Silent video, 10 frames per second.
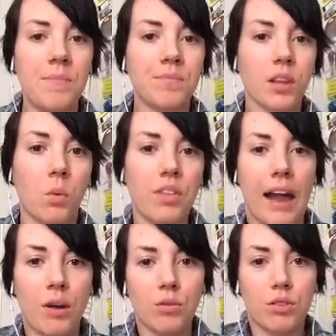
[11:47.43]

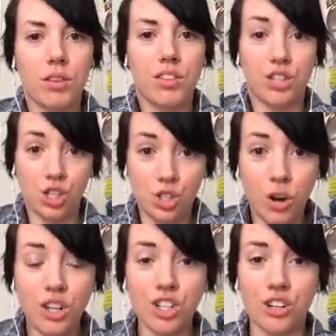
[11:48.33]
without the
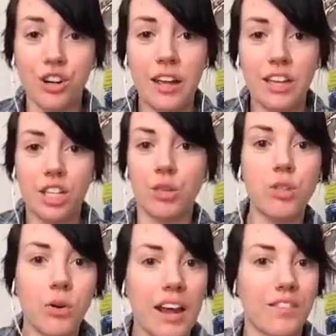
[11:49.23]
structure, you
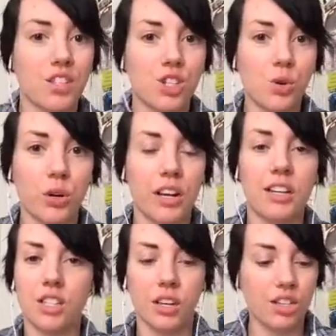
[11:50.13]
don't have a story,
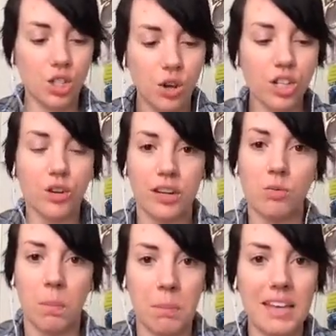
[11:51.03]
because structure is
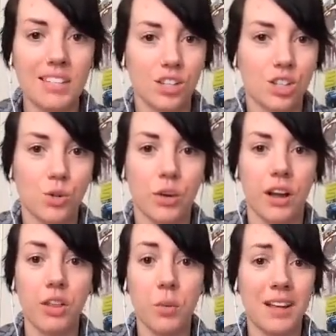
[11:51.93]
what makes it a story.
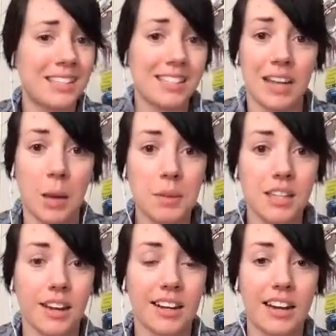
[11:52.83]
Otherwise, it's an
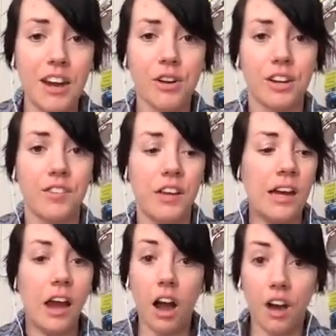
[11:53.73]
episodic narrative
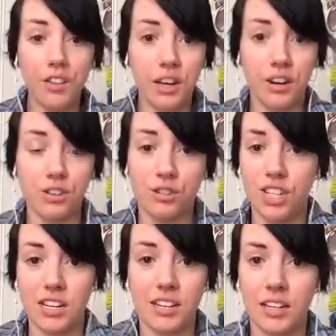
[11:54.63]
of a character's
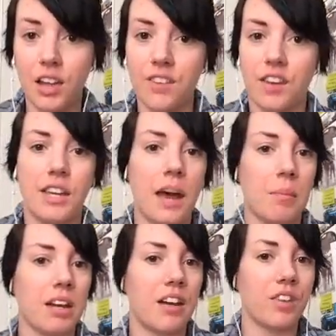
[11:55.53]
day-to-day life. And yeah, it
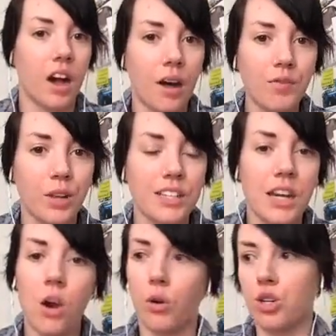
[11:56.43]
might have conflict
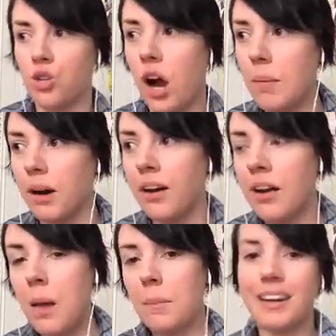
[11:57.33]
or drama,
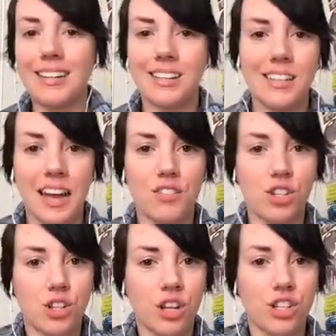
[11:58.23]
but it doesn't have
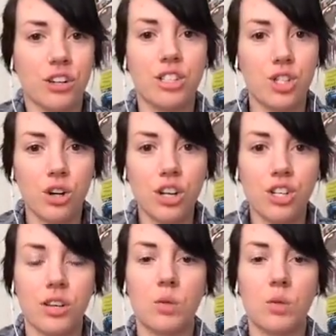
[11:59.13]
structure. And structure is